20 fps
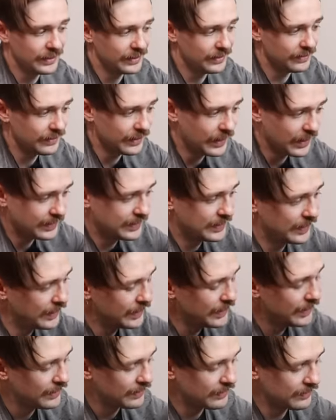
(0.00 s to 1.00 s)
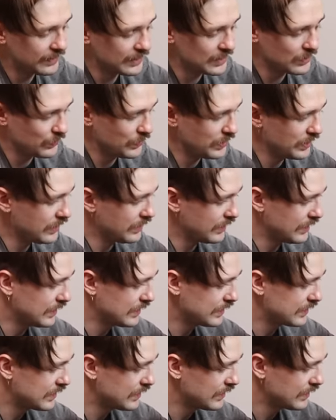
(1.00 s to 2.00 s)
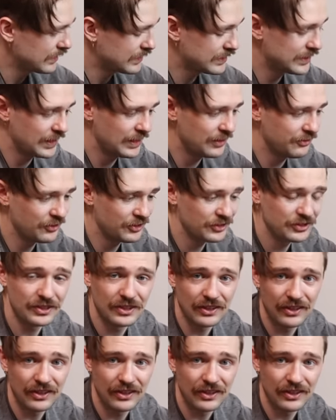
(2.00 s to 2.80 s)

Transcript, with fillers: that this wheel is safer to